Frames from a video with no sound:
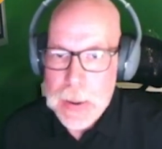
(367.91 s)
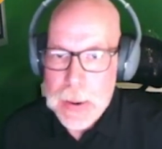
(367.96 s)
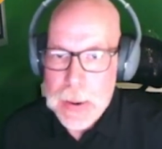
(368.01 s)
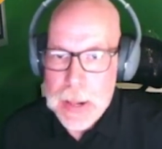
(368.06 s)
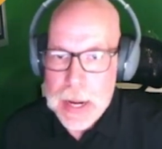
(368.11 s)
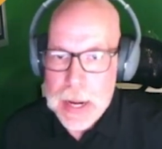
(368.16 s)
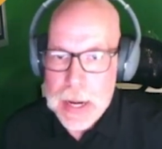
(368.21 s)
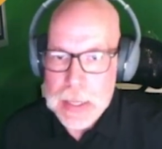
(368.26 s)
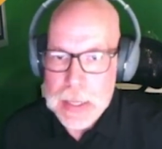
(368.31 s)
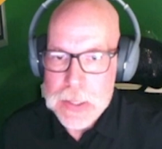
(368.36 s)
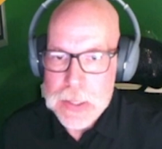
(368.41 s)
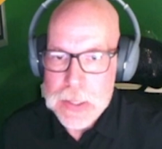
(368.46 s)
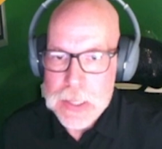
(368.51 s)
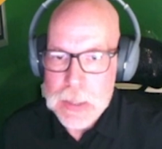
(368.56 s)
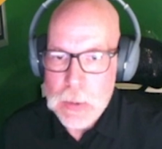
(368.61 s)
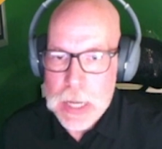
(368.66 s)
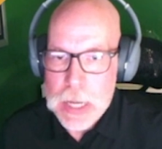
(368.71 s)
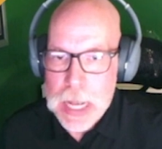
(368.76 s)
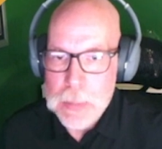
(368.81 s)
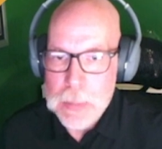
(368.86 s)
And let's see
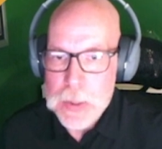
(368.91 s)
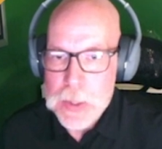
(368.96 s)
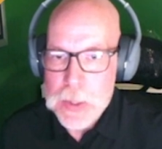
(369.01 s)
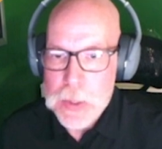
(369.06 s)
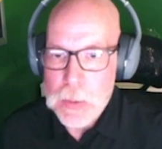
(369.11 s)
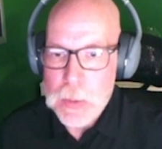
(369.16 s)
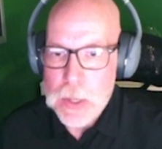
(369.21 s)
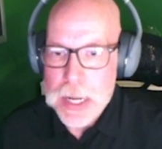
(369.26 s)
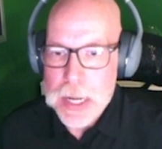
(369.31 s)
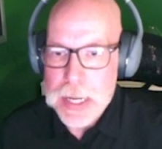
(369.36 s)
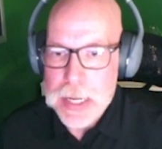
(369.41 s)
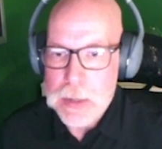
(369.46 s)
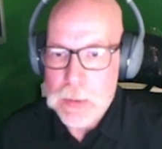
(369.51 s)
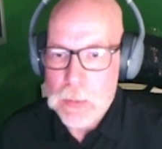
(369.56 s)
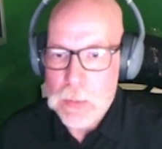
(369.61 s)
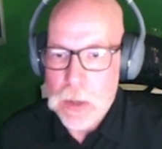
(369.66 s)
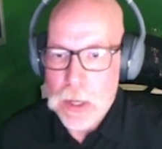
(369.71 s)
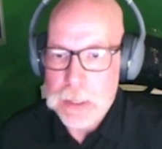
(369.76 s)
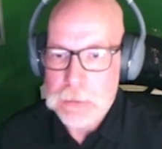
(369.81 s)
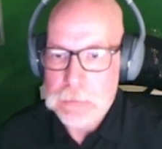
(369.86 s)
what happens when I hit run.